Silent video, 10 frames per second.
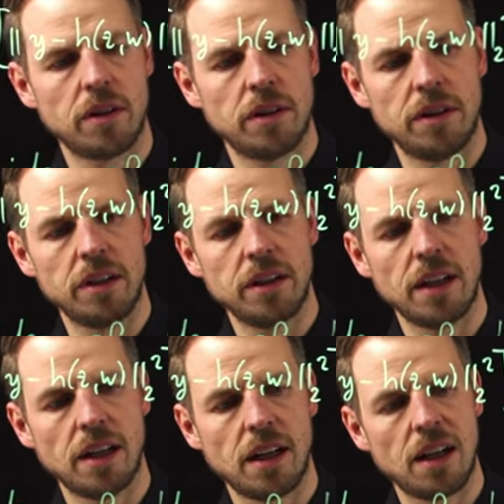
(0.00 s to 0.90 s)
the
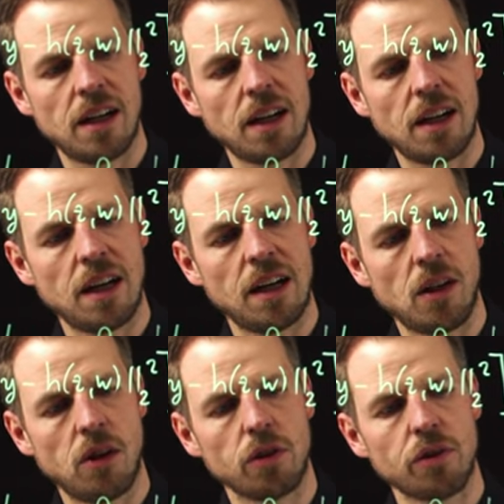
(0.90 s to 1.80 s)

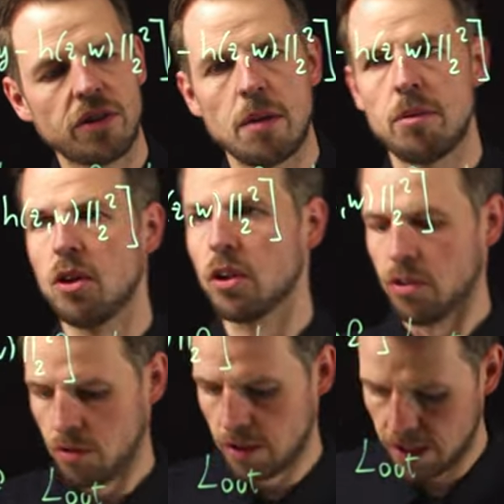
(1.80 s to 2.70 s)
out-of-sample loss,
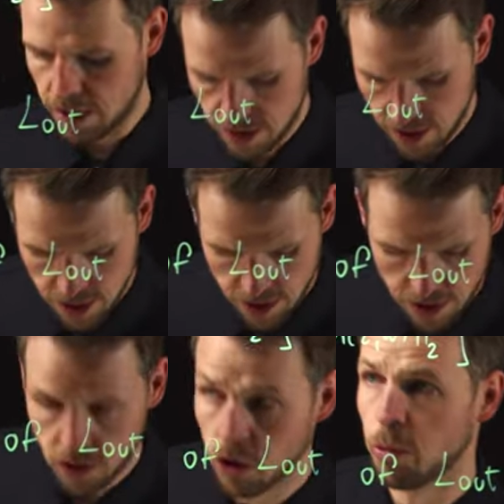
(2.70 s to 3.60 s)
right?
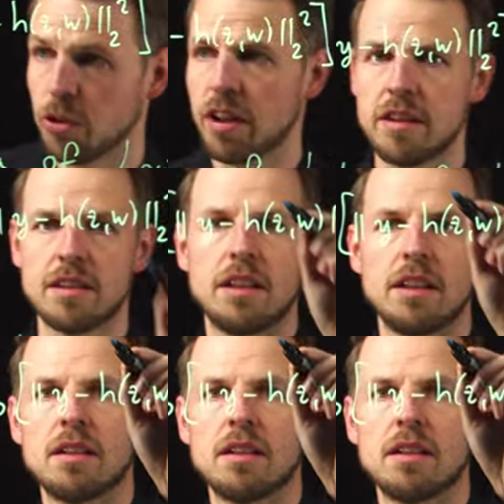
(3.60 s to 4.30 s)
So precisely